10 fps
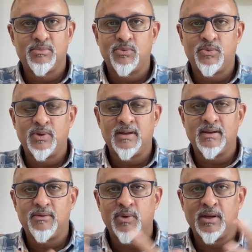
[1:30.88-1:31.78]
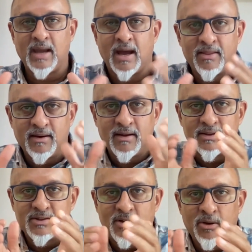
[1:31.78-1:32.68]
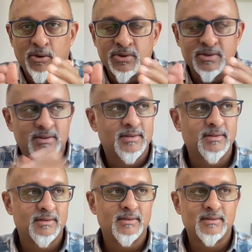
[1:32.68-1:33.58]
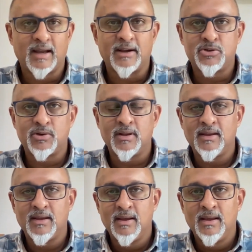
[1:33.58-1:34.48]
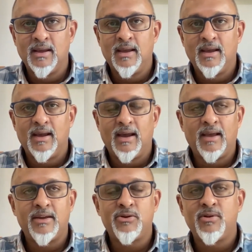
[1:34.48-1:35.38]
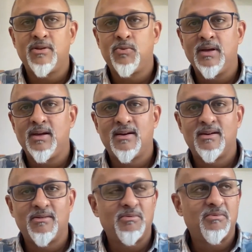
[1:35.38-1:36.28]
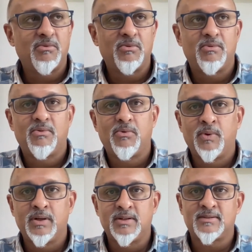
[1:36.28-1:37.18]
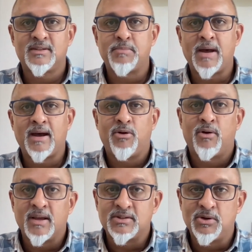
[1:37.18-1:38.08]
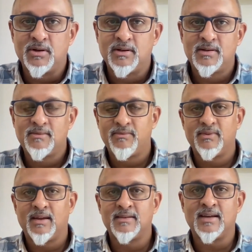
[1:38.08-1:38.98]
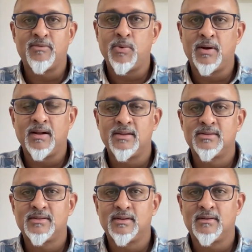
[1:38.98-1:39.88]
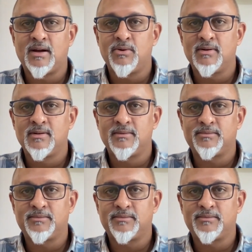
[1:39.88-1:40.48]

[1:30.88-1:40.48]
We gather in this closed sanctuary, and then during the week, we're just as bad or as good as everyone else around.